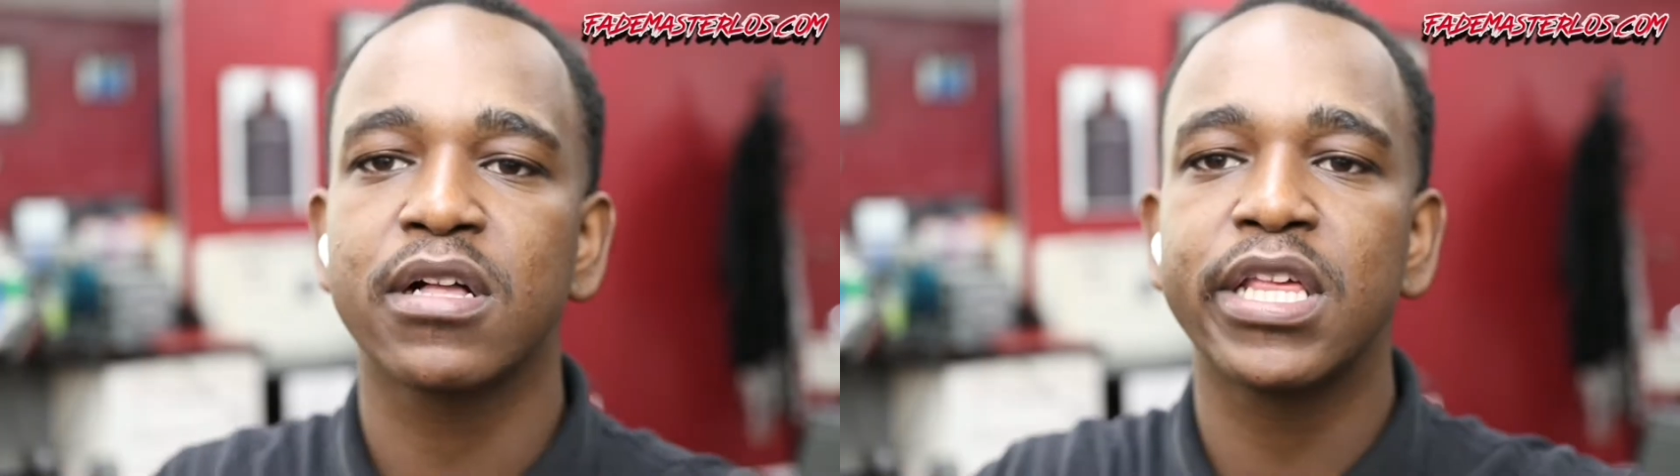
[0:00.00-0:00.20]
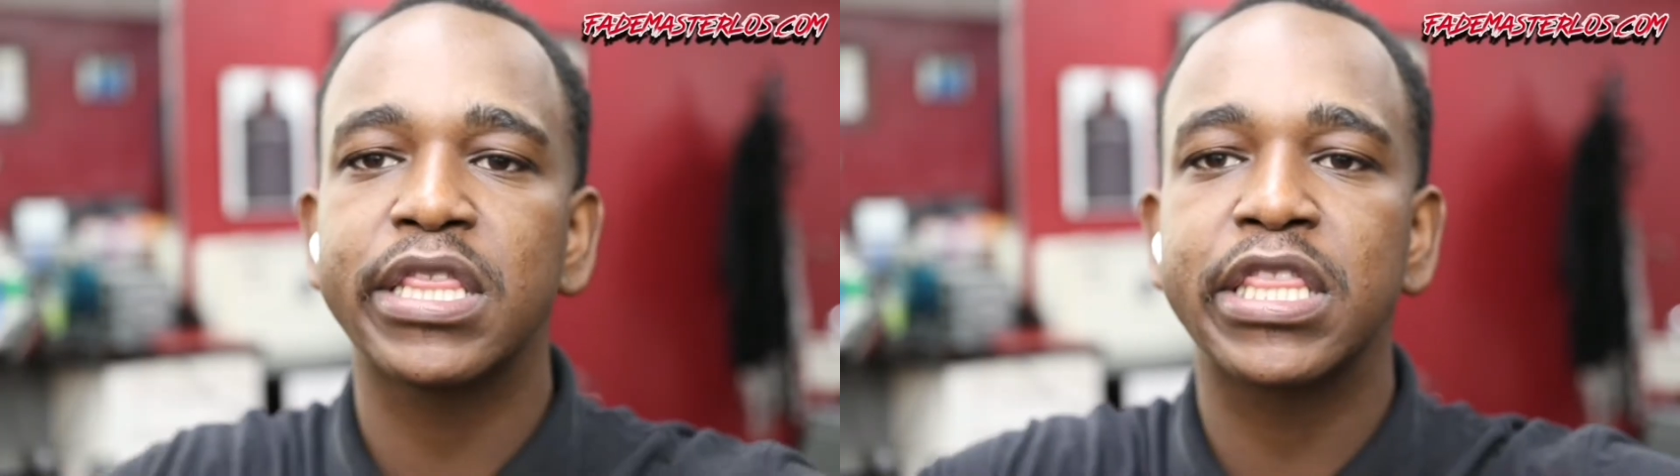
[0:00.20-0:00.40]

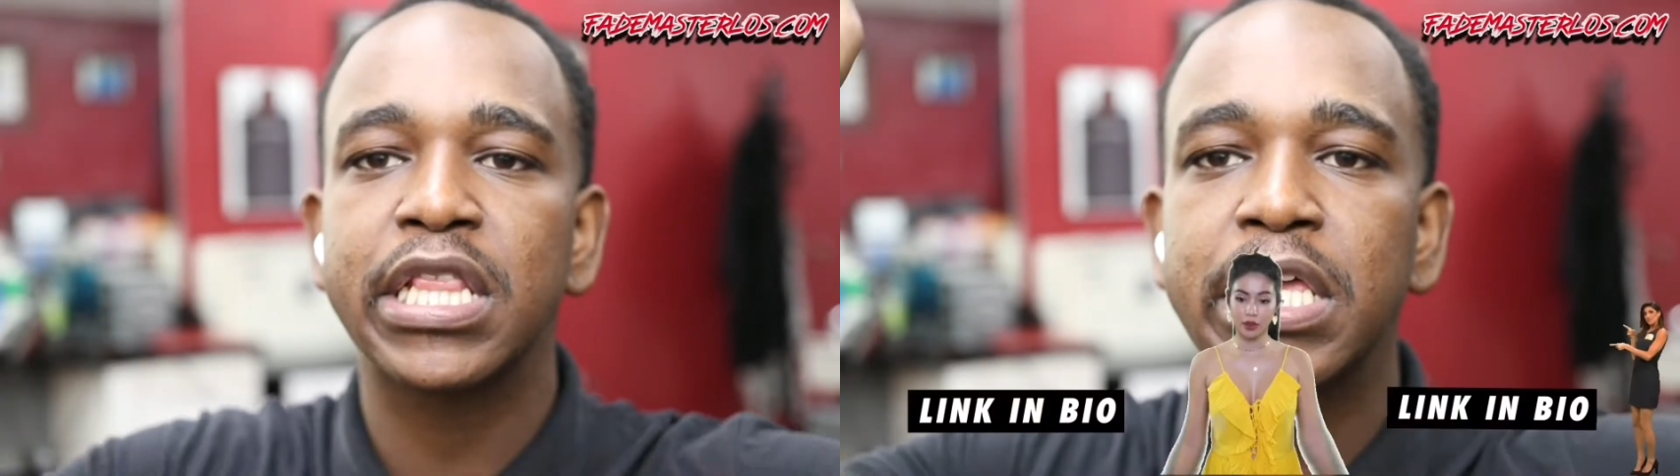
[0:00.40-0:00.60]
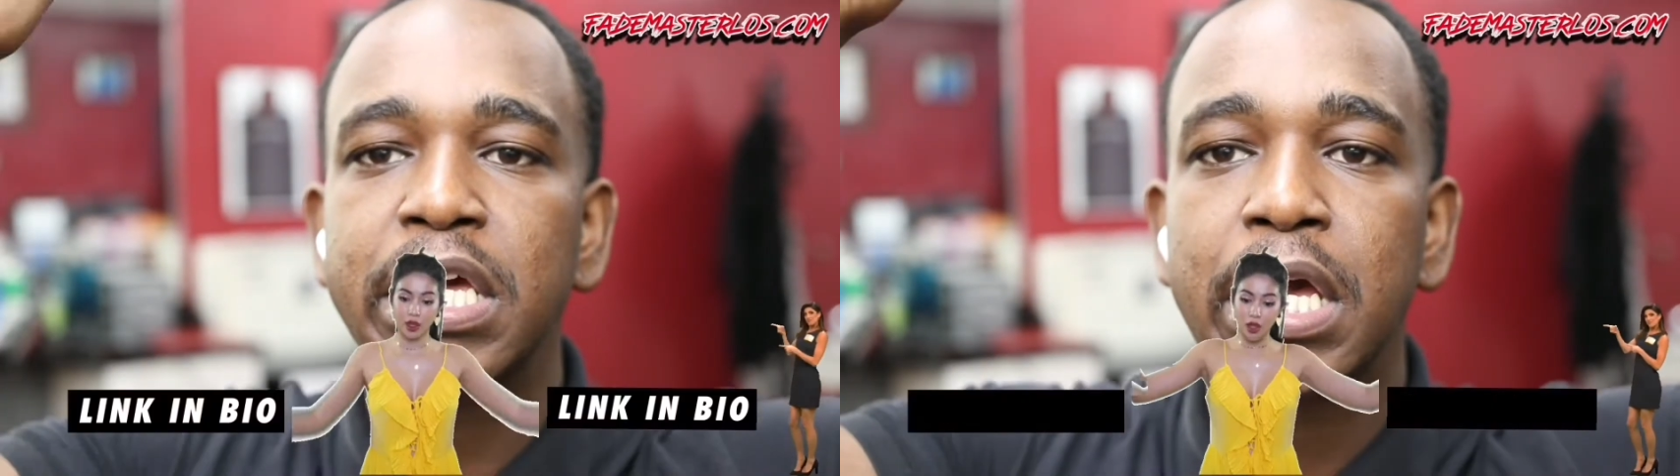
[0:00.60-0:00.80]
click the
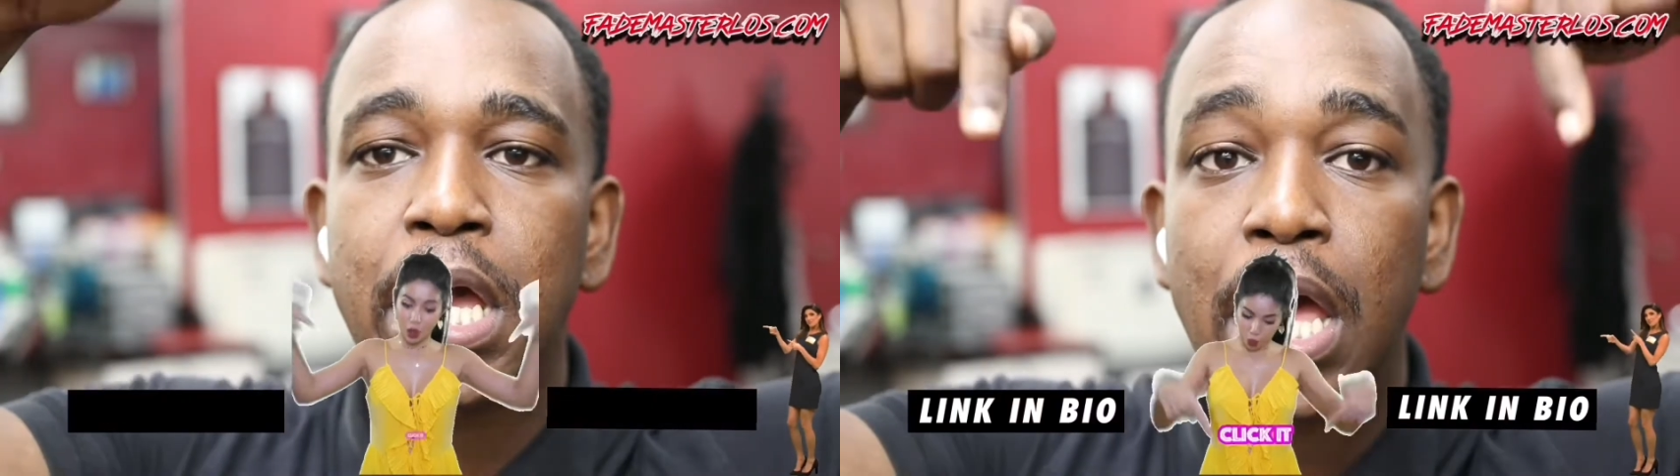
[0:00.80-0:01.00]
link